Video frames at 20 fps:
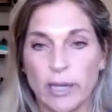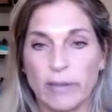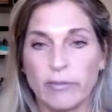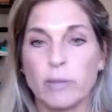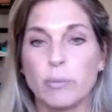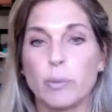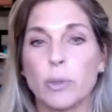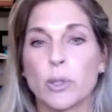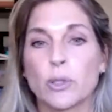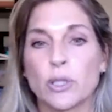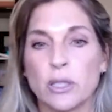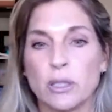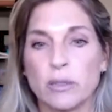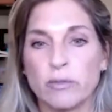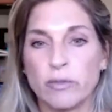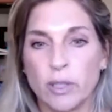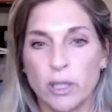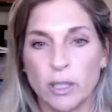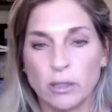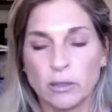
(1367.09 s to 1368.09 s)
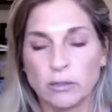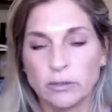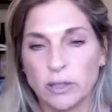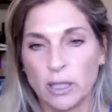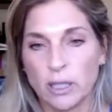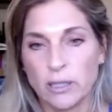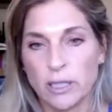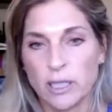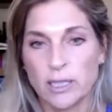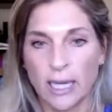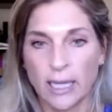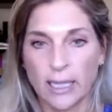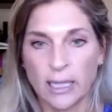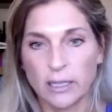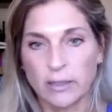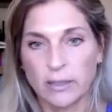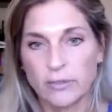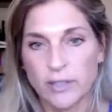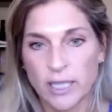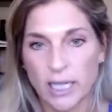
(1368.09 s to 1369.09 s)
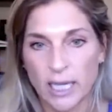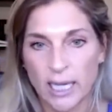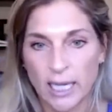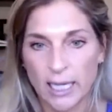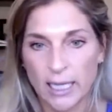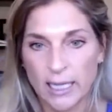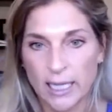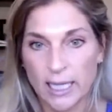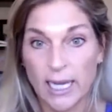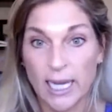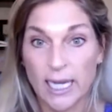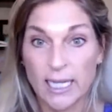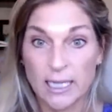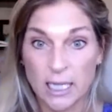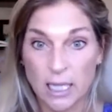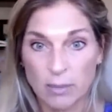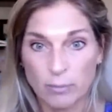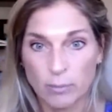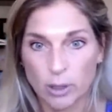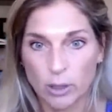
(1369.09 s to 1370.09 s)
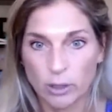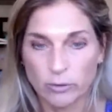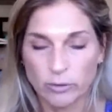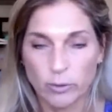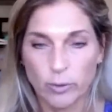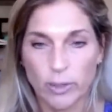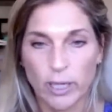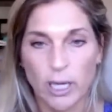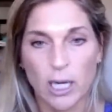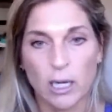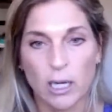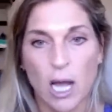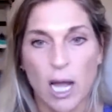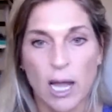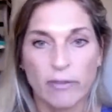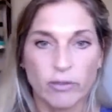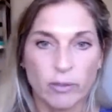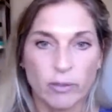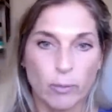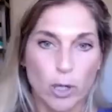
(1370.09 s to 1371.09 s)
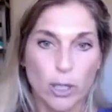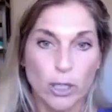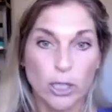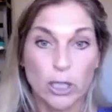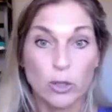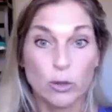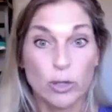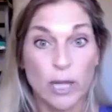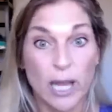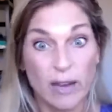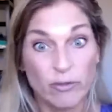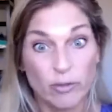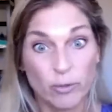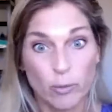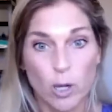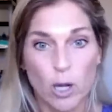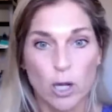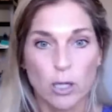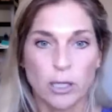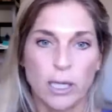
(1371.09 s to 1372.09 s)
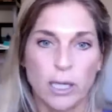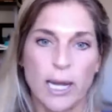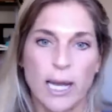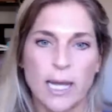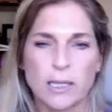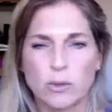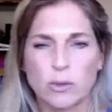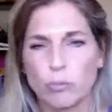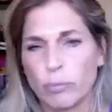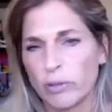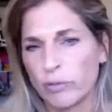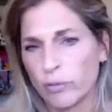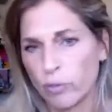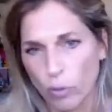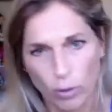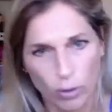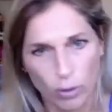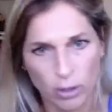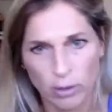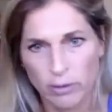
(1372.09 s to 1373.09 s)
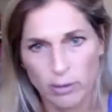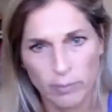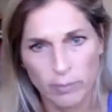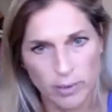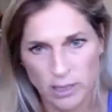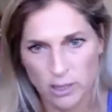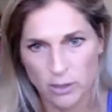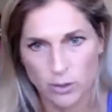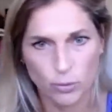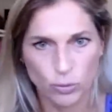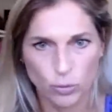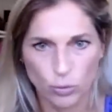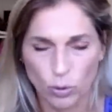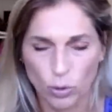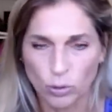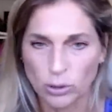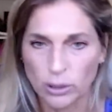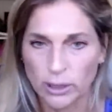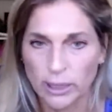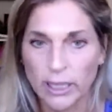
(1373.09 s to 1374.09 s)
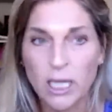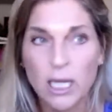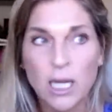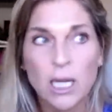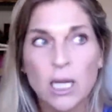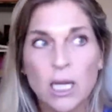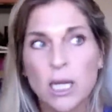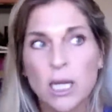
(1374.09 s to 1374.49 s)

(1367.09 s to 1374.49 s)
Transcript: Every person involved on the executive side that has come over, we got a guy from marketing who came from Condé Nast before the business was rolling